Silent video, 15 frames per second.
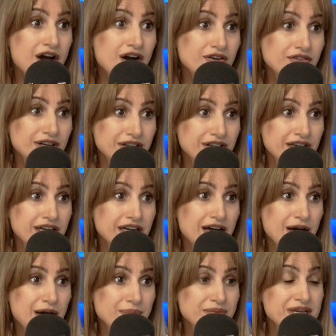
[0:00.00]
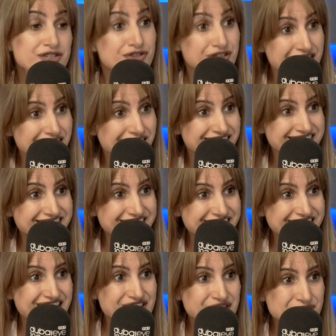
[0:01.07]
are really intriguing
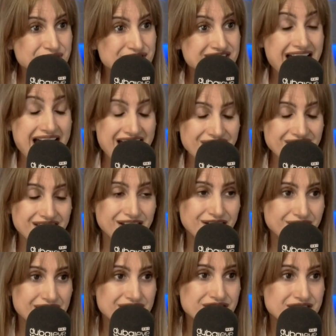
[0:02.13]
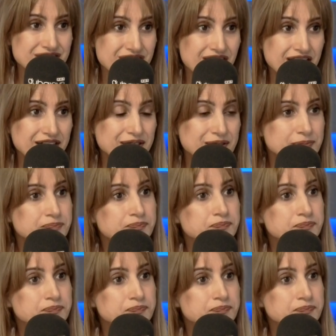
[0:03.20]
the end users and the investors alike.